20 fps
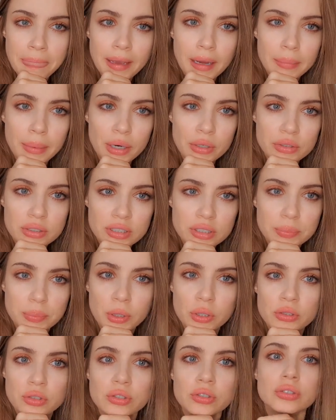about this
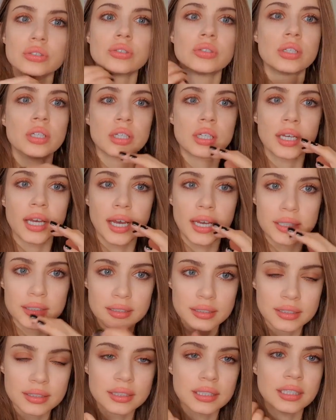person
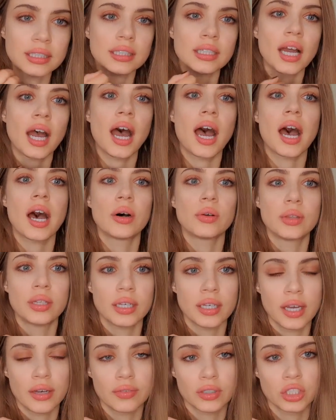and see how they
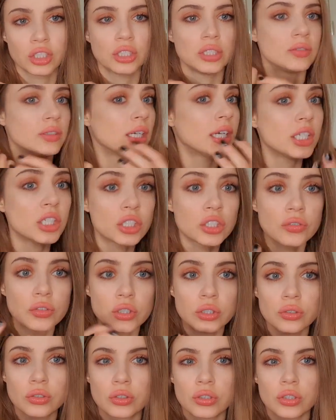have achieved,
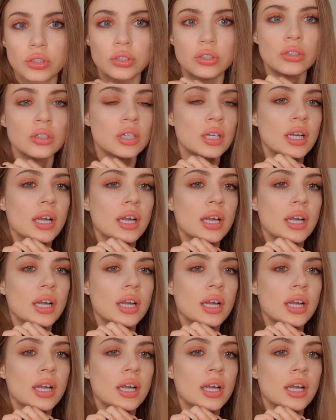interviews, you know,